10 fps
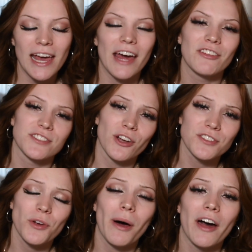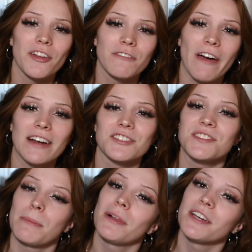and there's also other factors
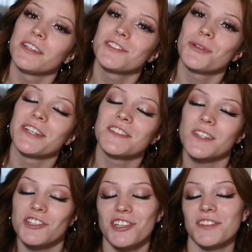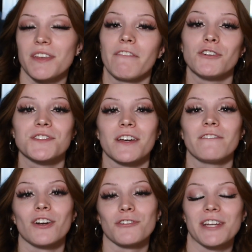that play into it, such as levels
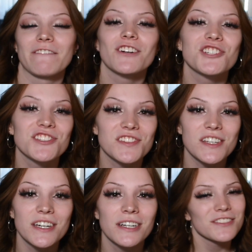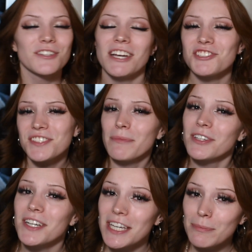of neurodivergency. So yeah, just
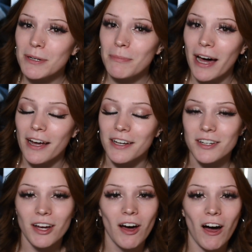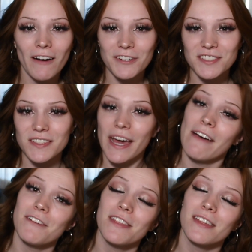something to keep in mind. Obviously
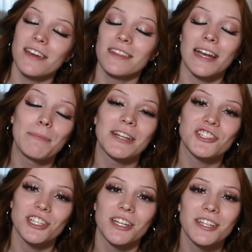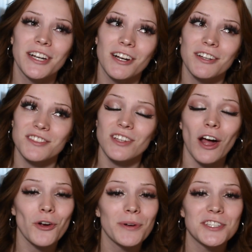everything that I mention in here is
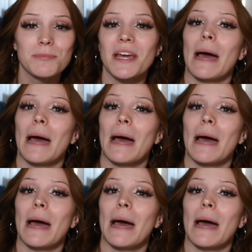not going to be